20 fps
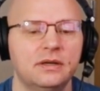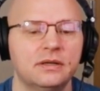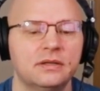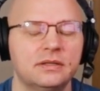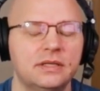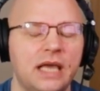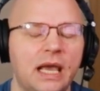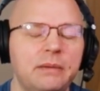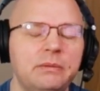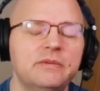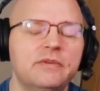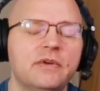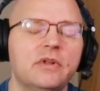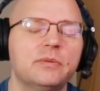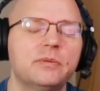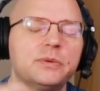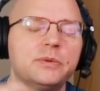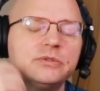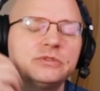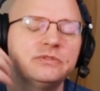Game
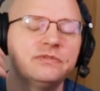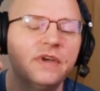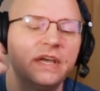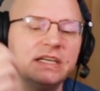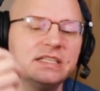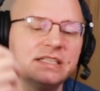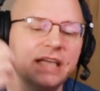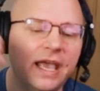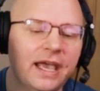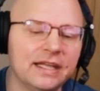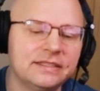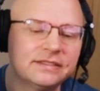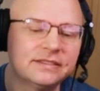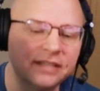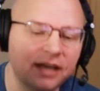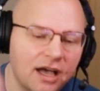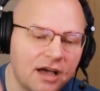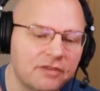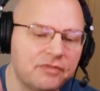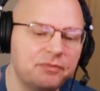developers face a
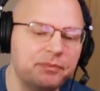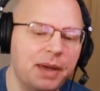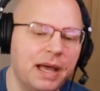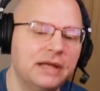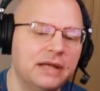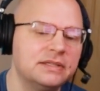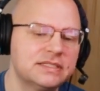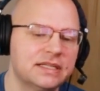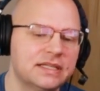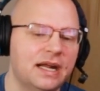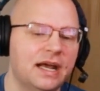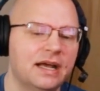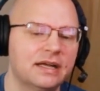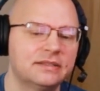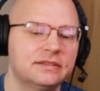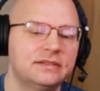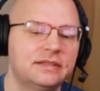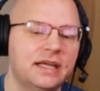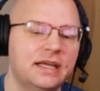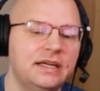tough balancing act.
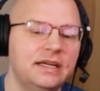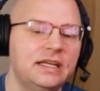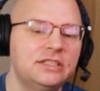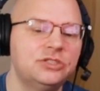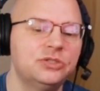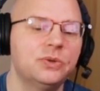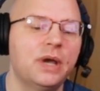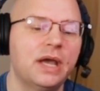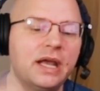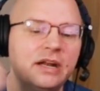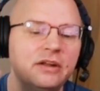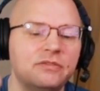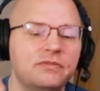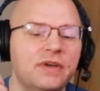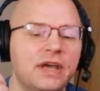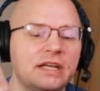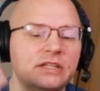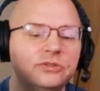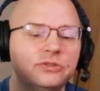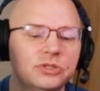They need to
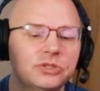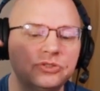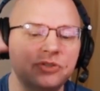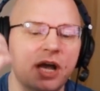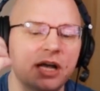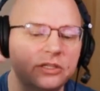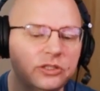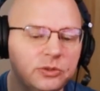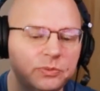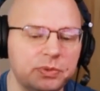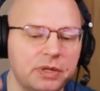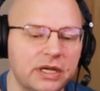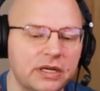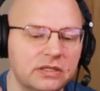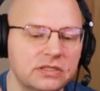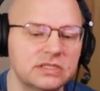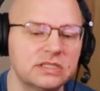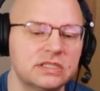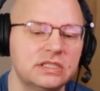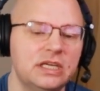innovate to attract new
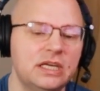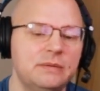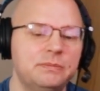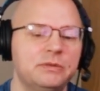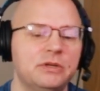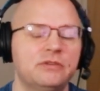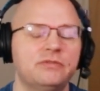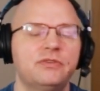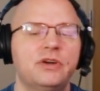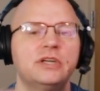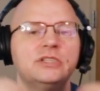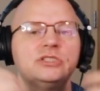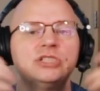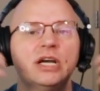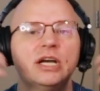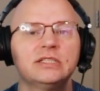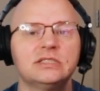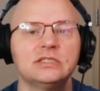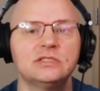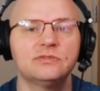players and keep their
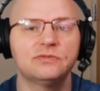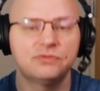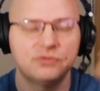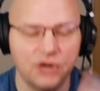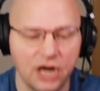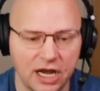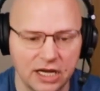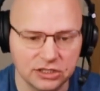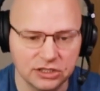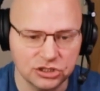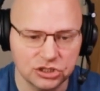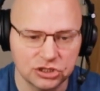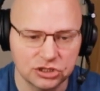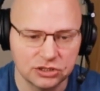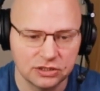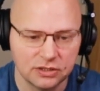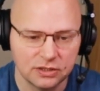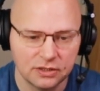franchises fresh.